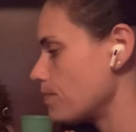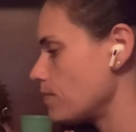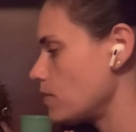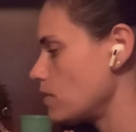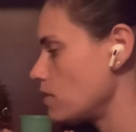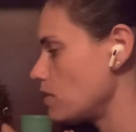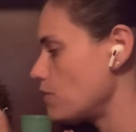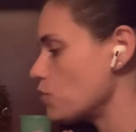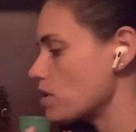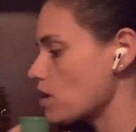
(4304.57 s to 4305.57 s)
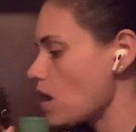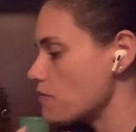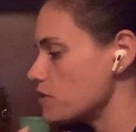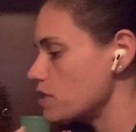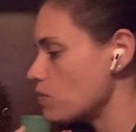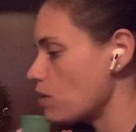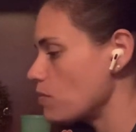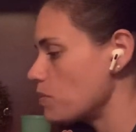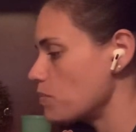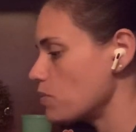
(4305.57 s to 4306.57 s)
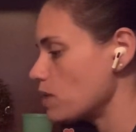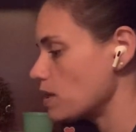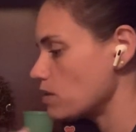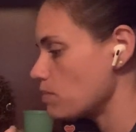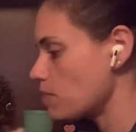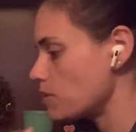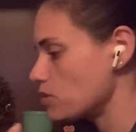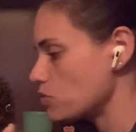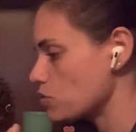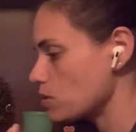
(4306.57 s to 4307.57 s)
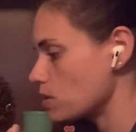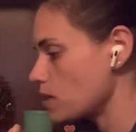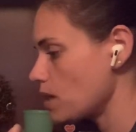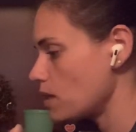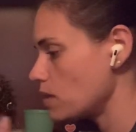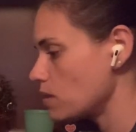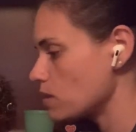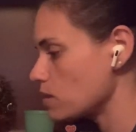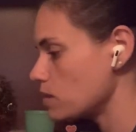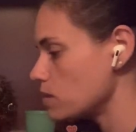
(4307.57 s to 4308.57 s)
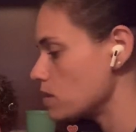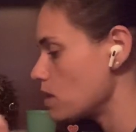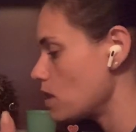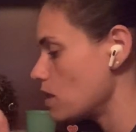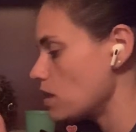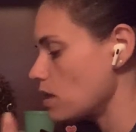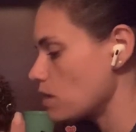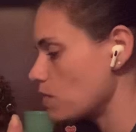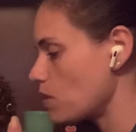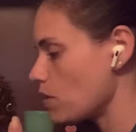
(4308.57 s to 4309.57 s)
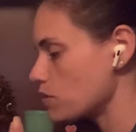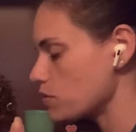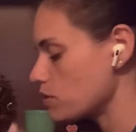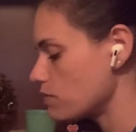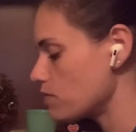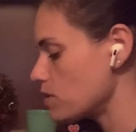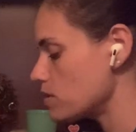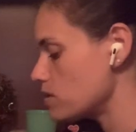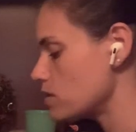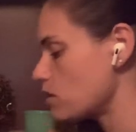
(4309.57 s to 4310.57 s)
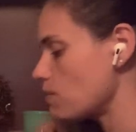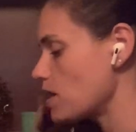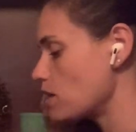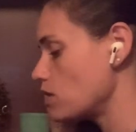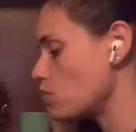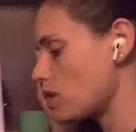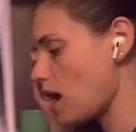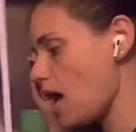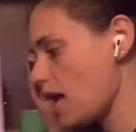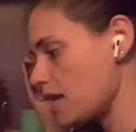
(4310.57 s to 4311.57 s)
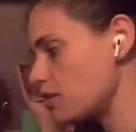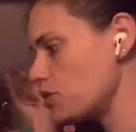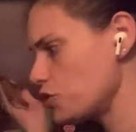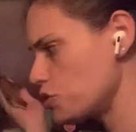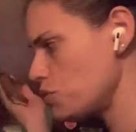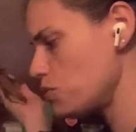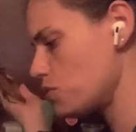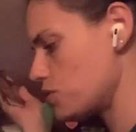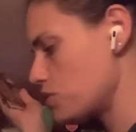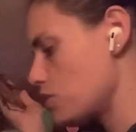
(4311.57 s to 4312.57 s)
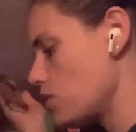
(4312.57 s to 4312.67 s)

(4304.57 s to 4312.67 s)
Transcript: if you can conversate well with people, like there might be social anxiety, things like this. It could be all sorts of reasons that are making you want to hide your truths,